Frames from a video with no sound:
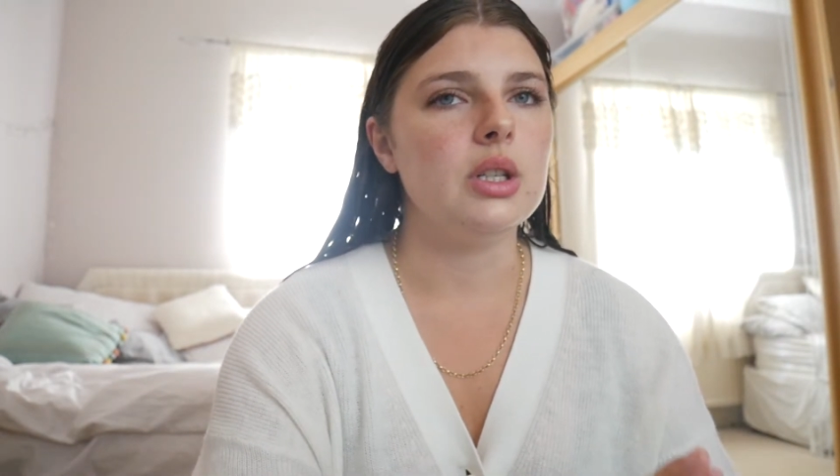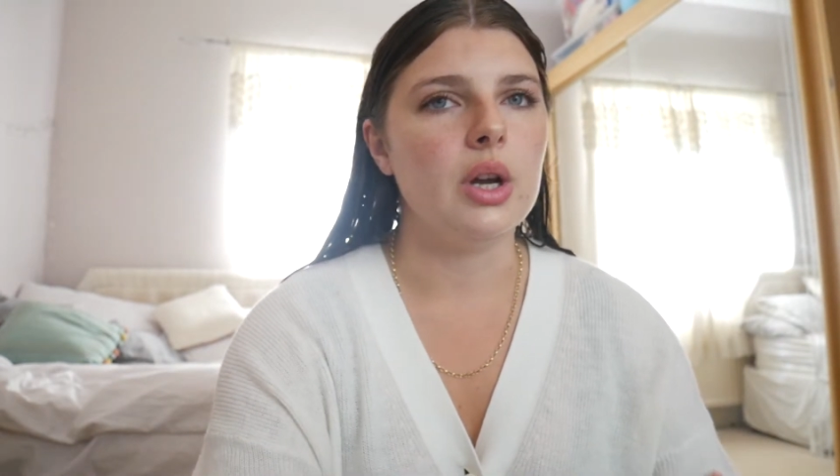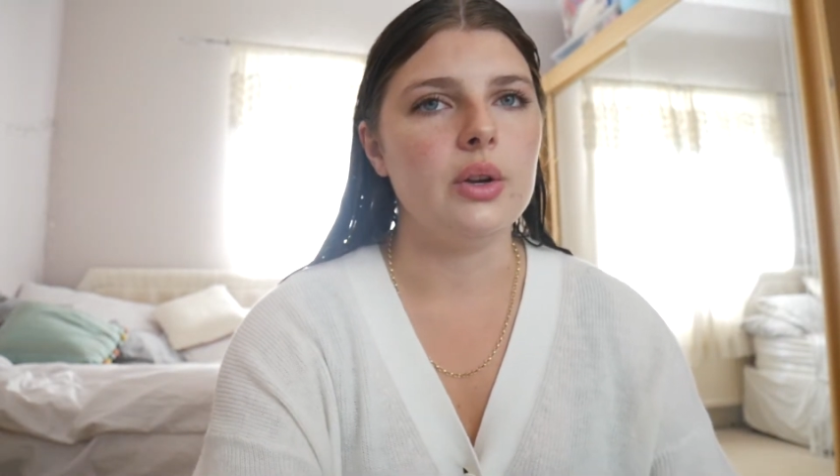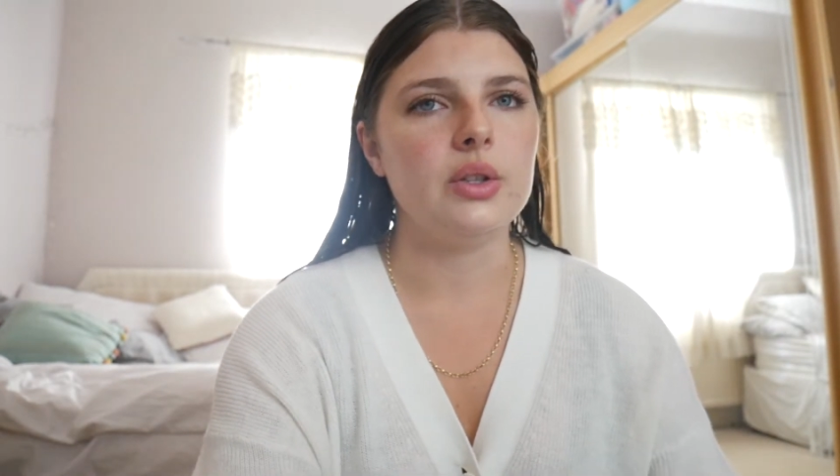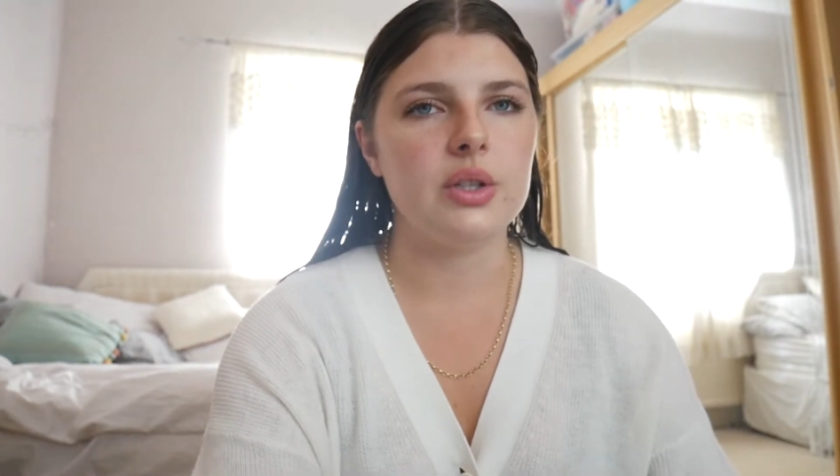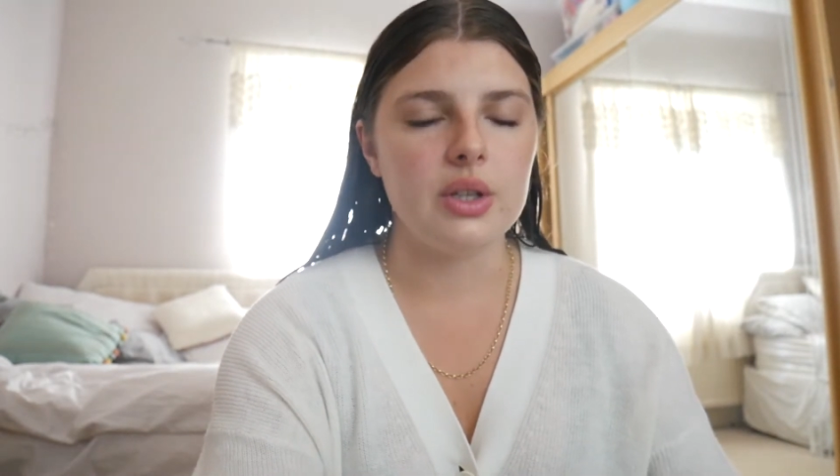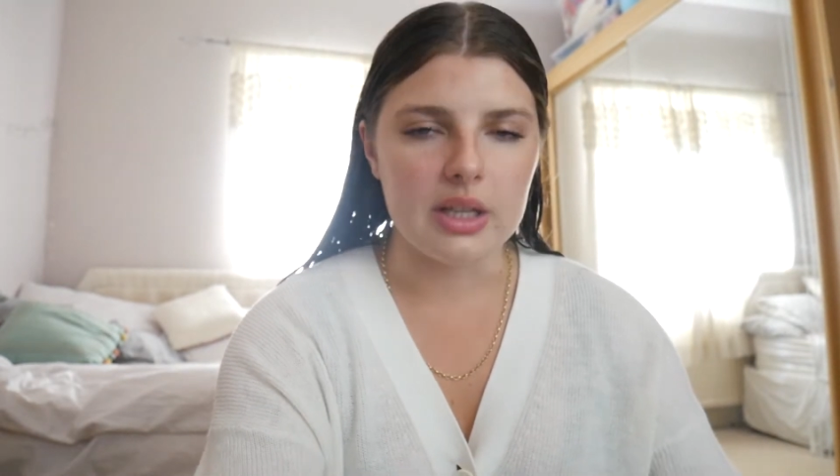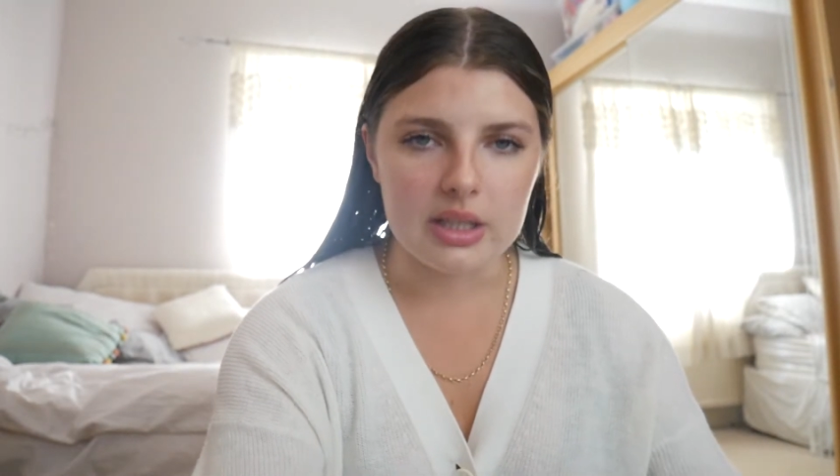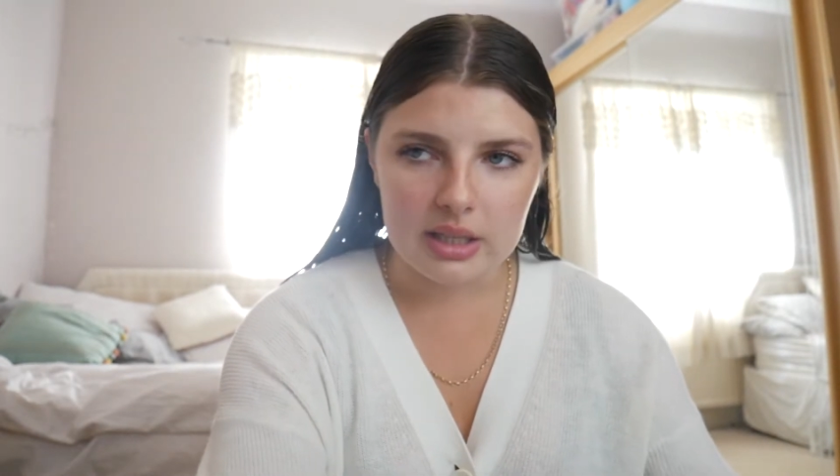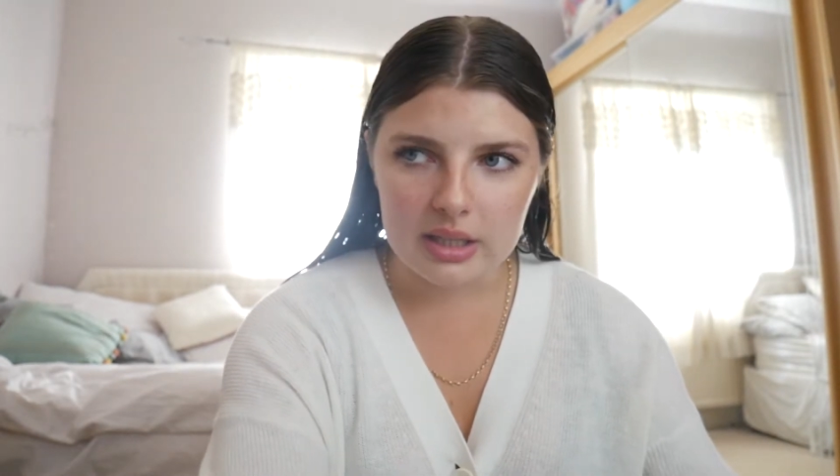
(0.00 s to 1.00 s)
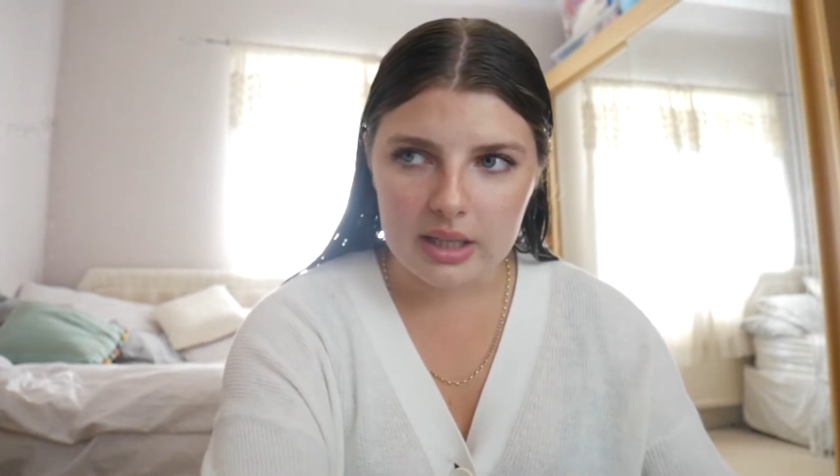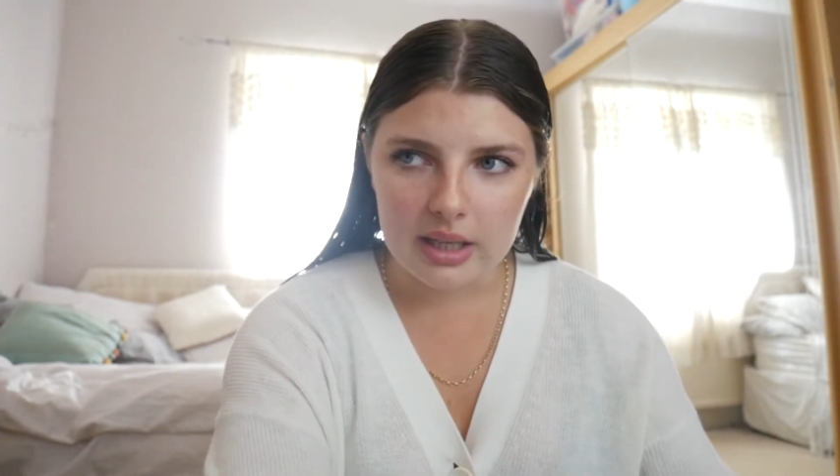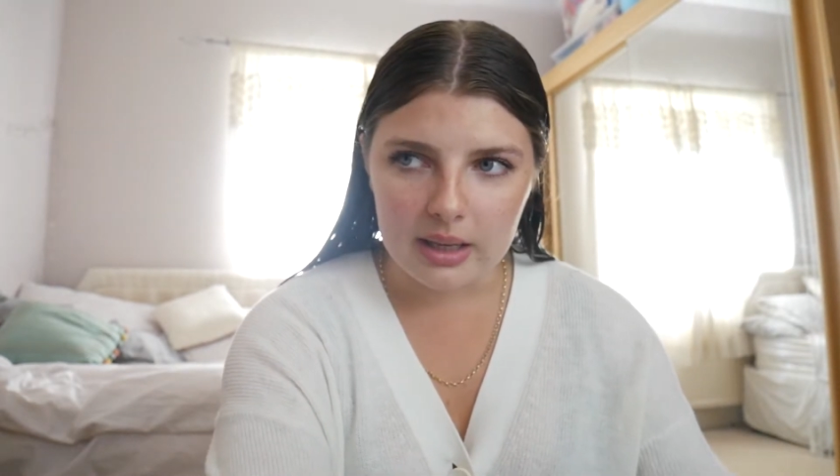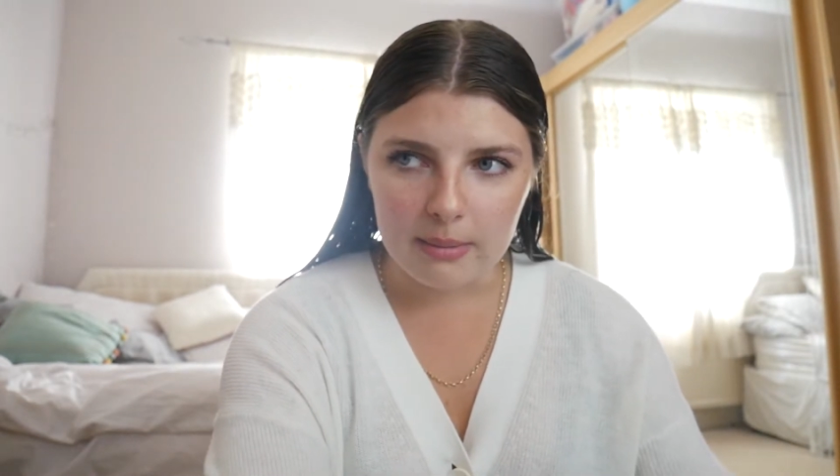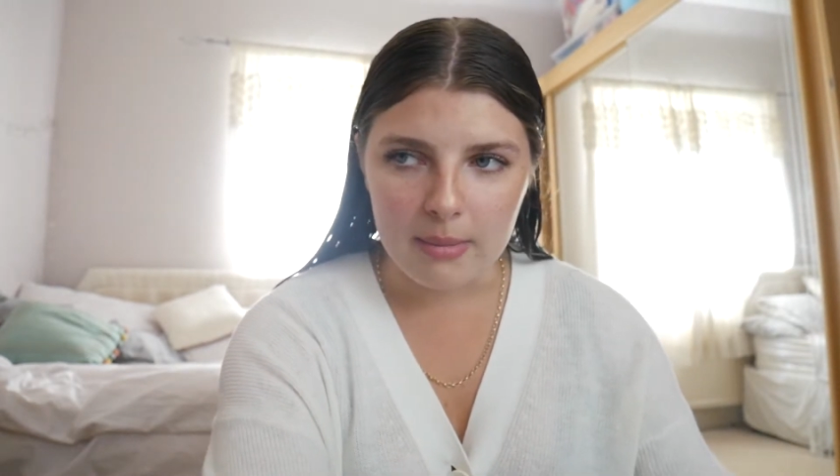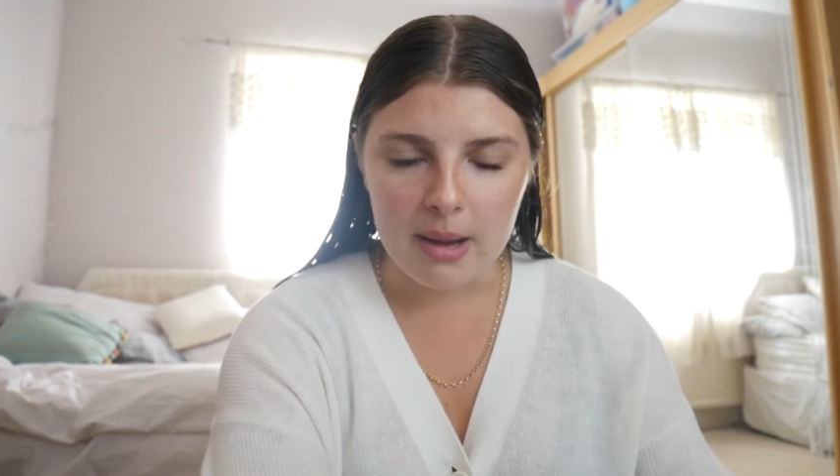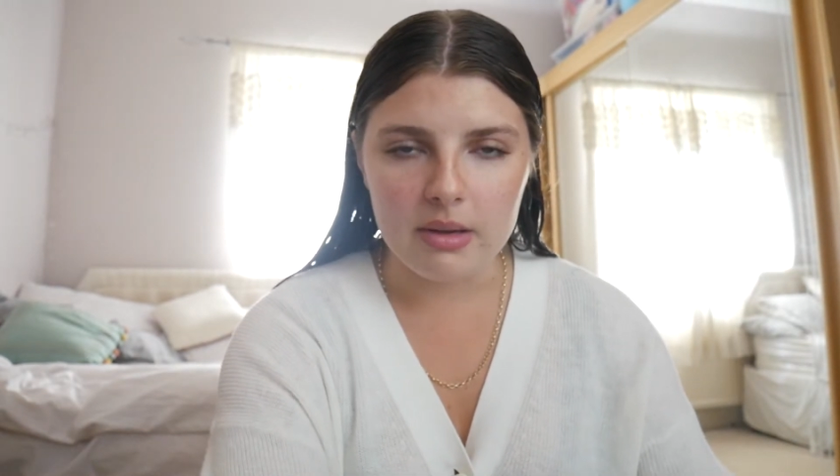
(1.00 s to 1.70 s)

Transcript: know, it's made me